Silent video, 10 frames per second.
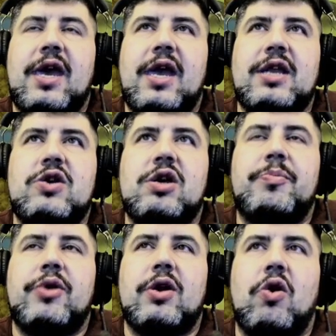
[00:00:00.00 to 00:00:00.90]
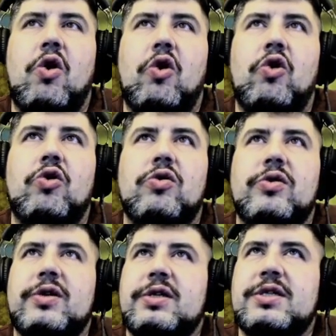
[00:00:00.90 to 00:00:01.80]
And you could put a
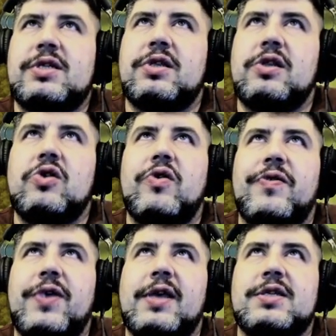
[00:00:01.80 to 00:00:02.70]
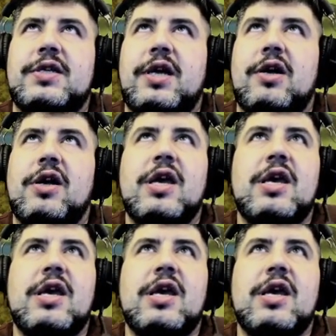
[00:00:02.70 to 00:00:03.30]
whole slew of things in here.